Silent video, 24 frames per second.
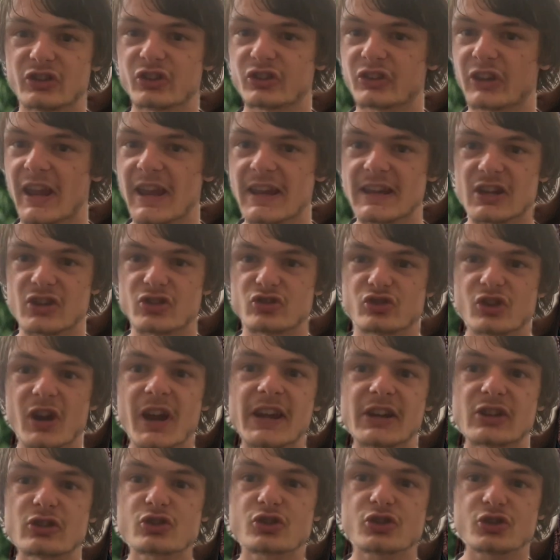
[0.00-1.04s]
just take a
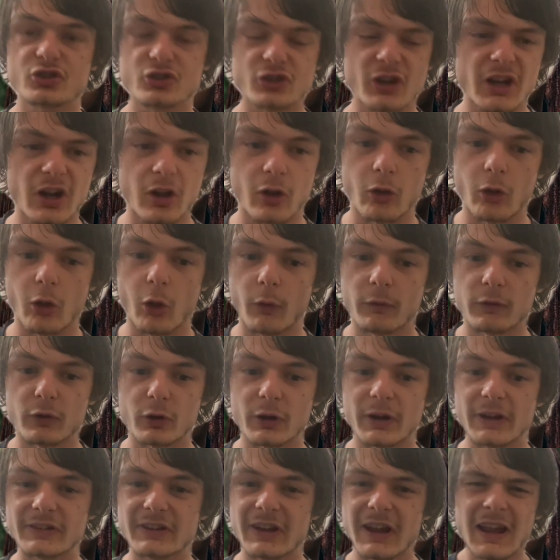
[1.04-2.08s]
giant shit all
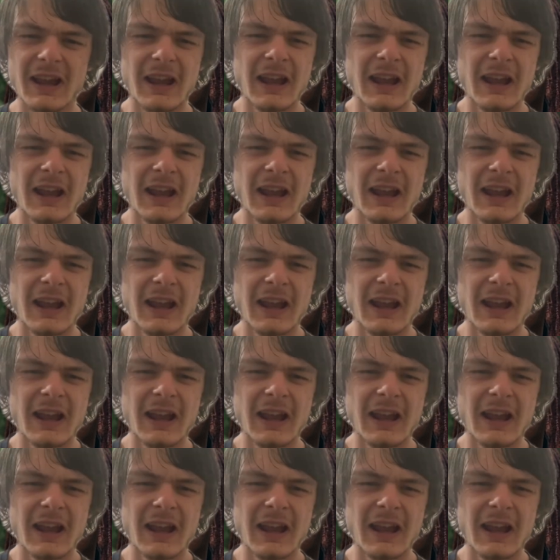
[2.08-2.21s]
over it